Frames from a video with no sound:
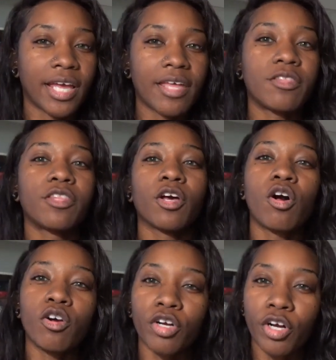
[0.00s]
and the
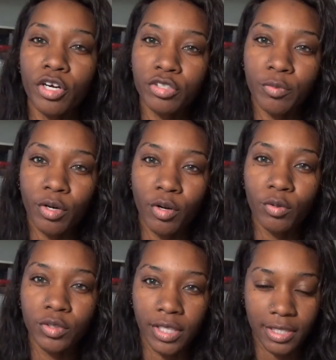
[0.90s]
curls weren't
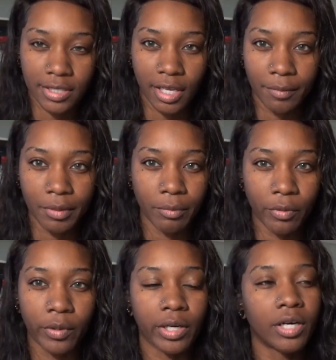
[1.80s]
holding the same
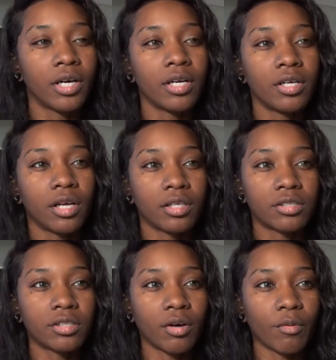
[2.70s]
anymore.
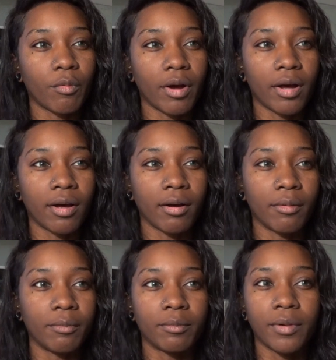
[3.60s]
So
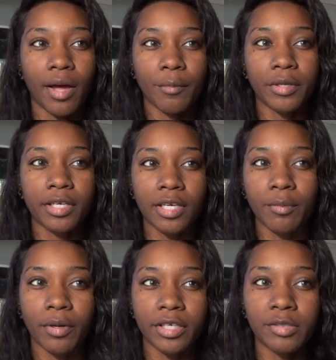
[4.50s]
um, I'm going to
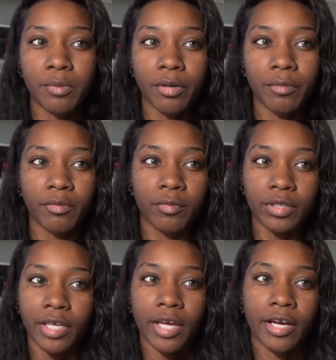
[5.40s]
keep on experimenting
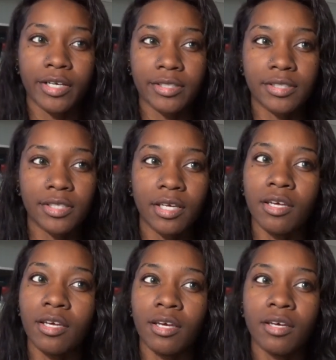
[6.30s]
with the hair and
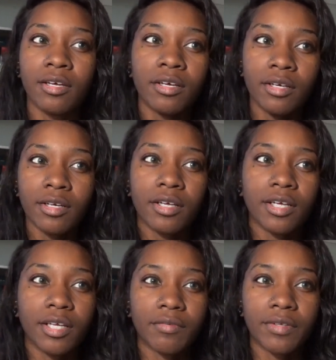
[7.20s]
see
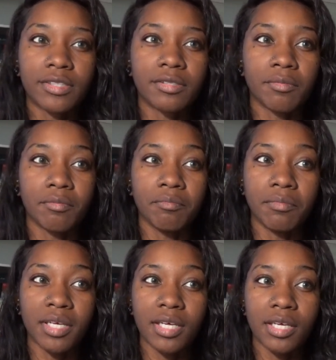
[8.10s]
if it's
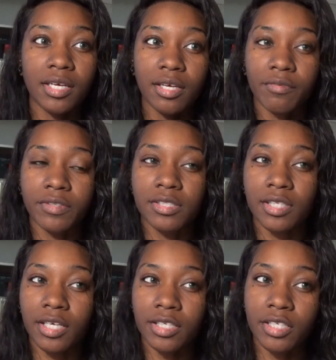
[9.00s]
me, if it's
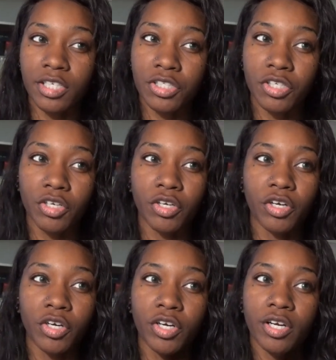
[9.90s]
the
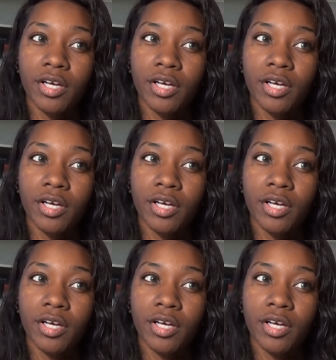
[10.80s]
conditioner.